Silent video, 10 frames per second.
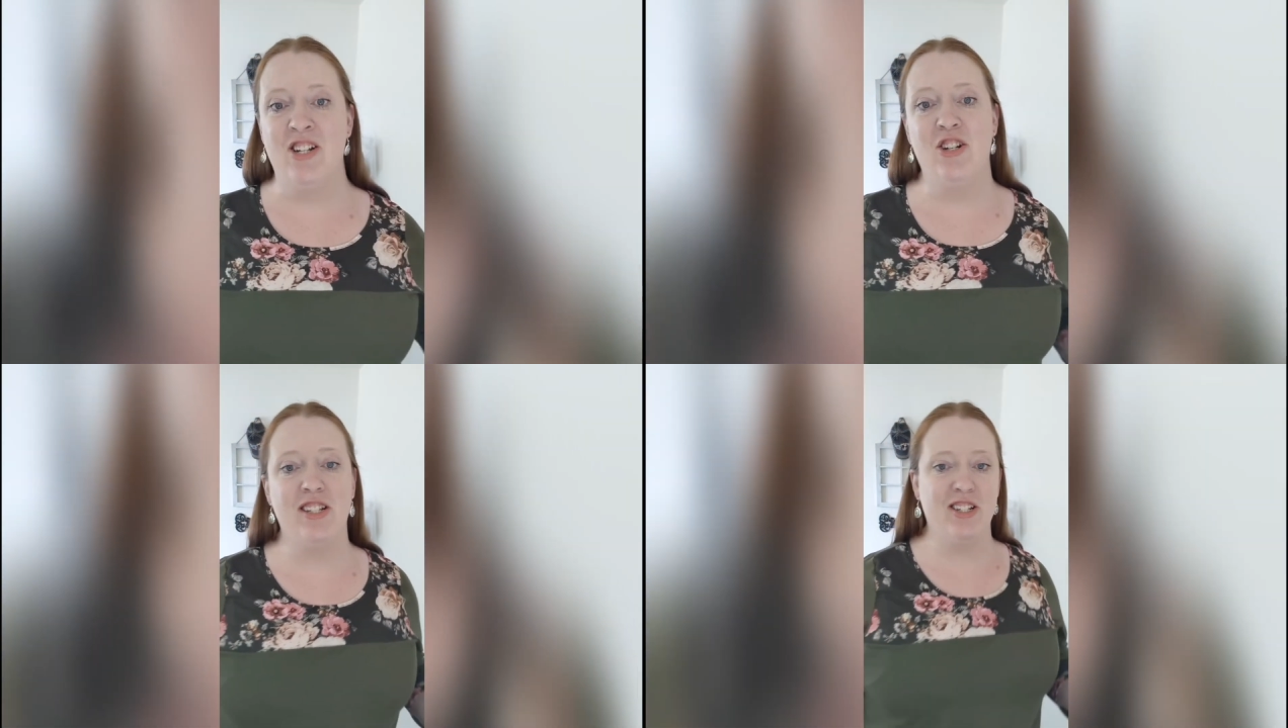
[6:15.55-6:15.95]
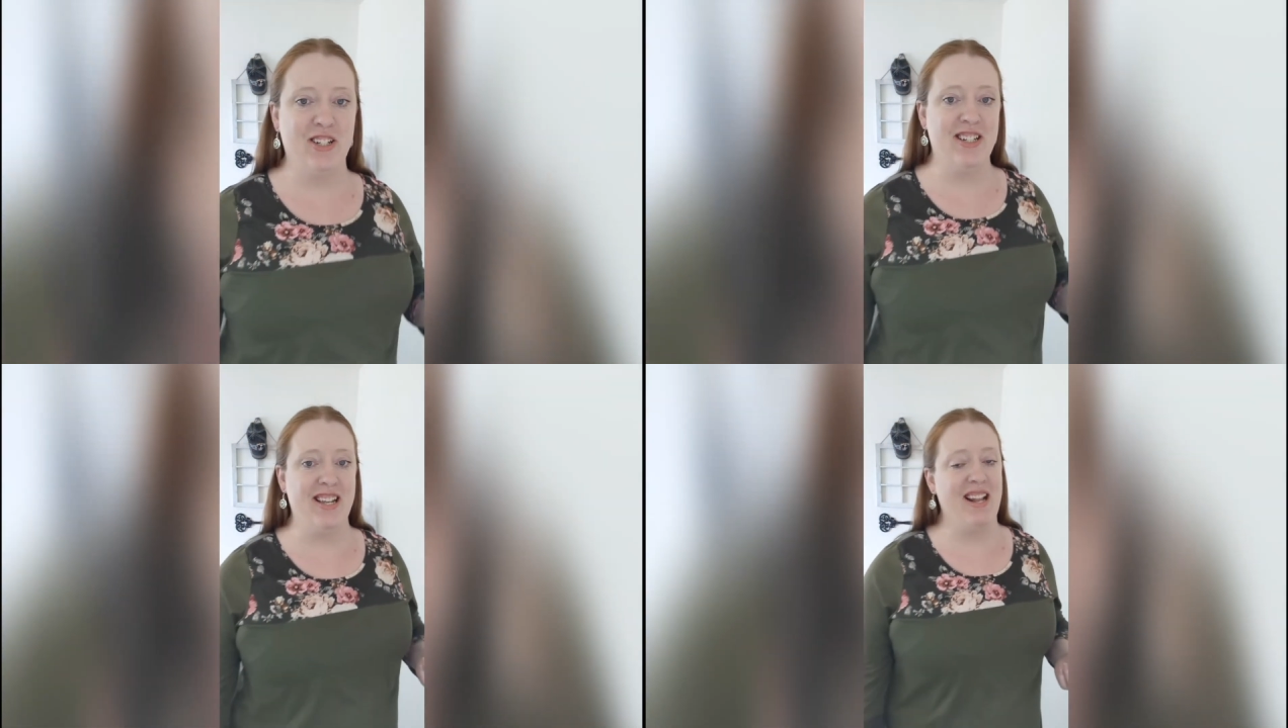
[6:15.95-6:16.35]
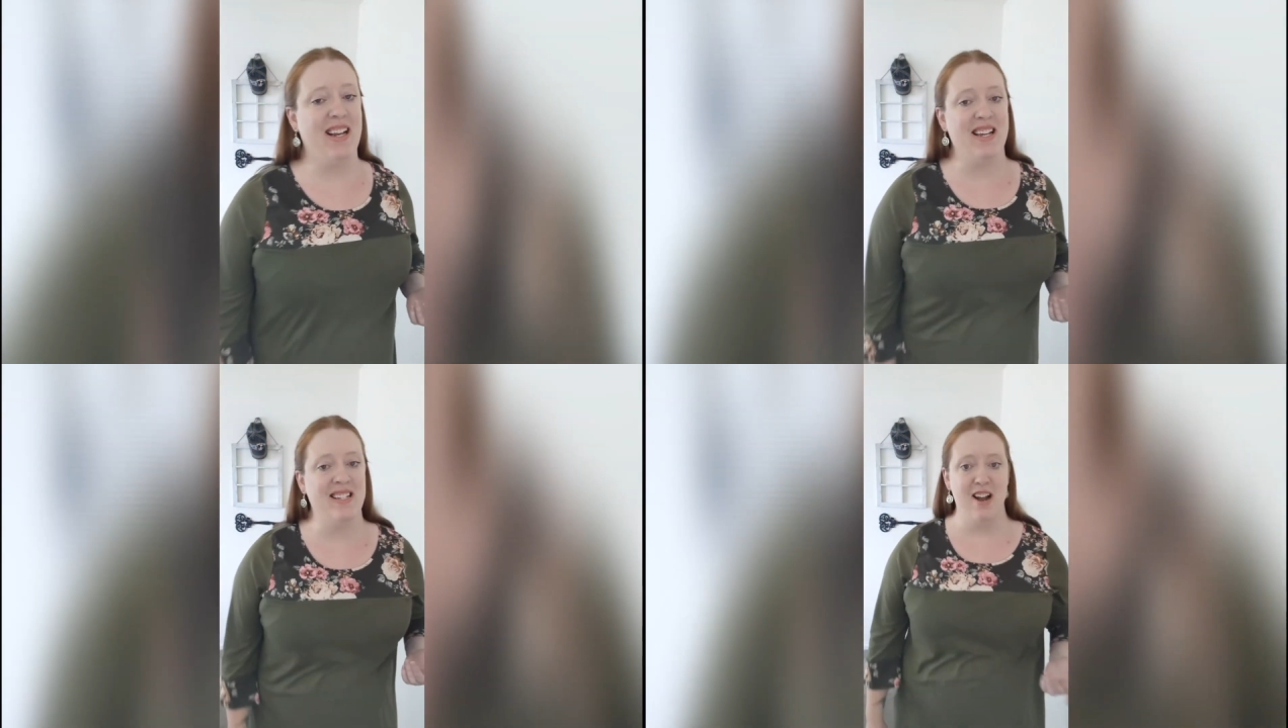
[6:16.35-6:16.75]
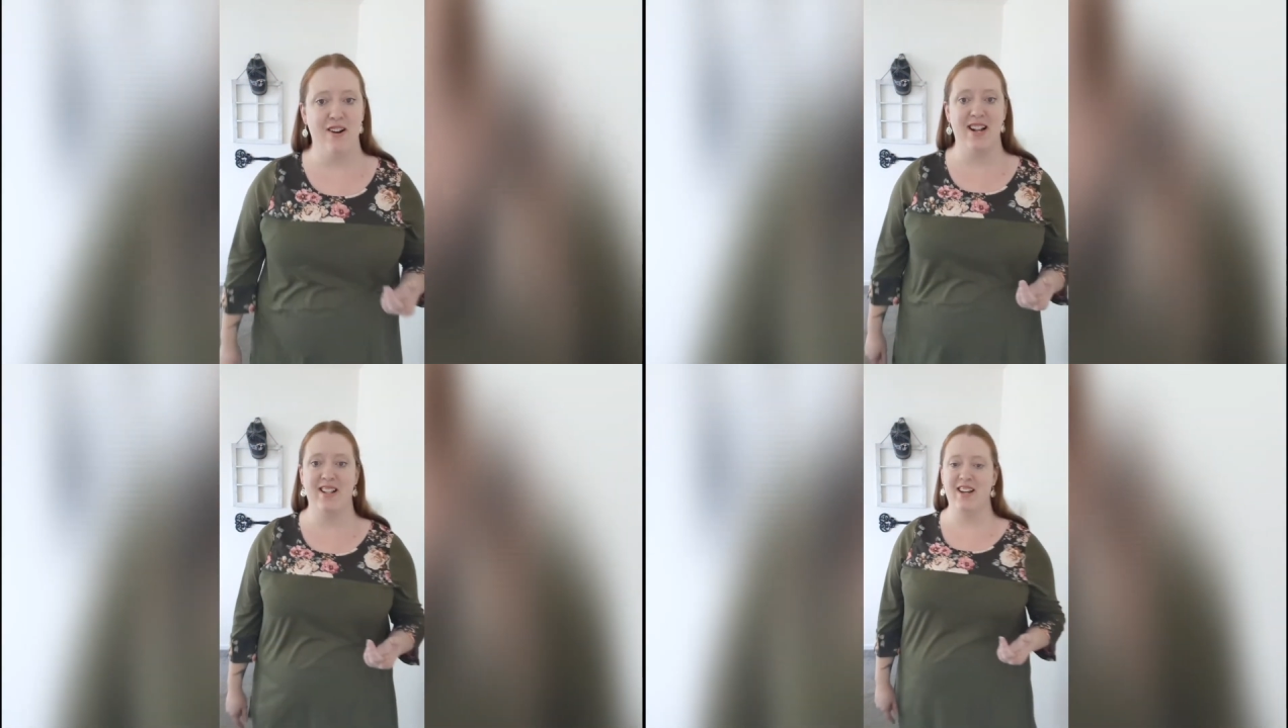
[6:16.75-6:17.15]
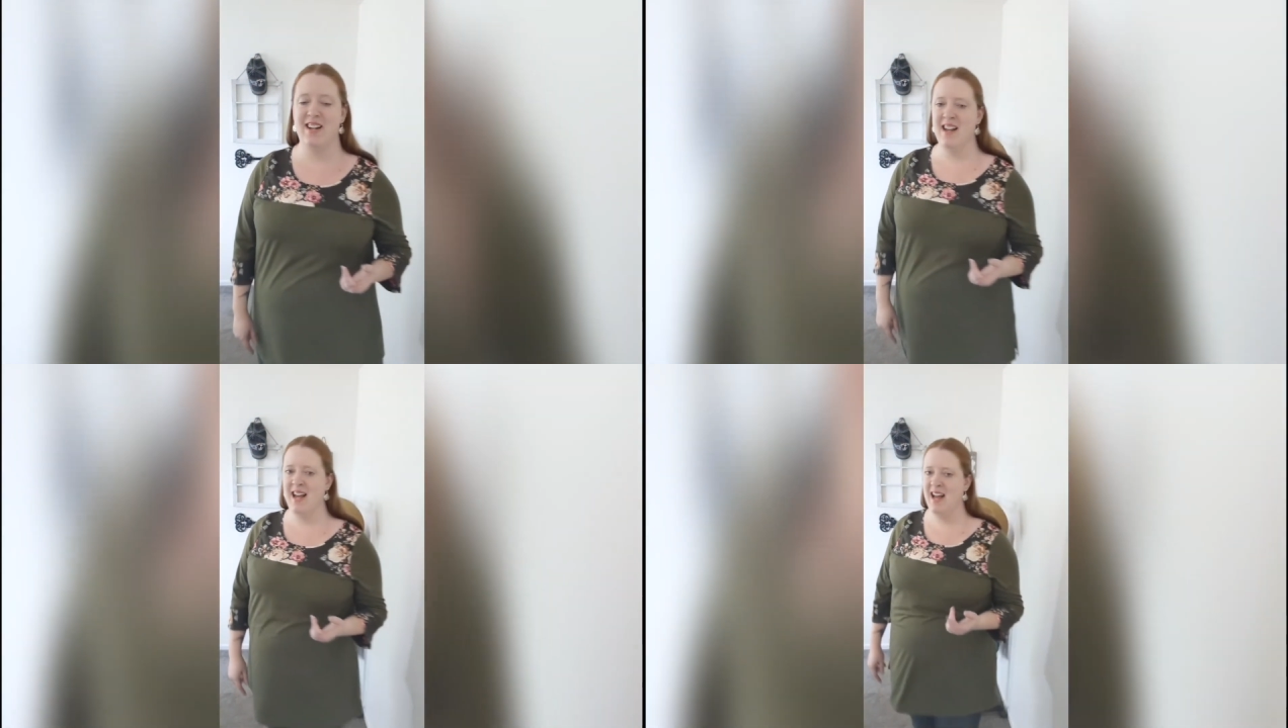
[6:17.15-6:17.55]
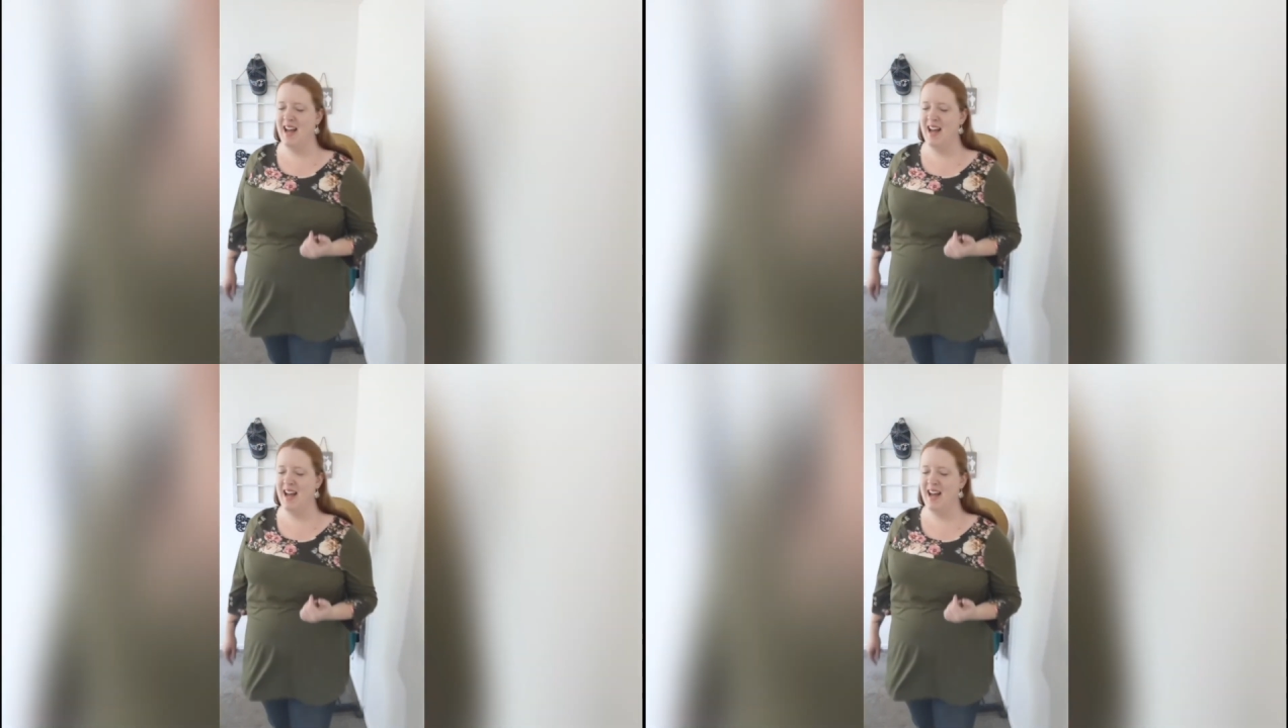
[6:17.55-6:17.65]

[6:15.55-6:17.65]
Just a good delicate Saturday look.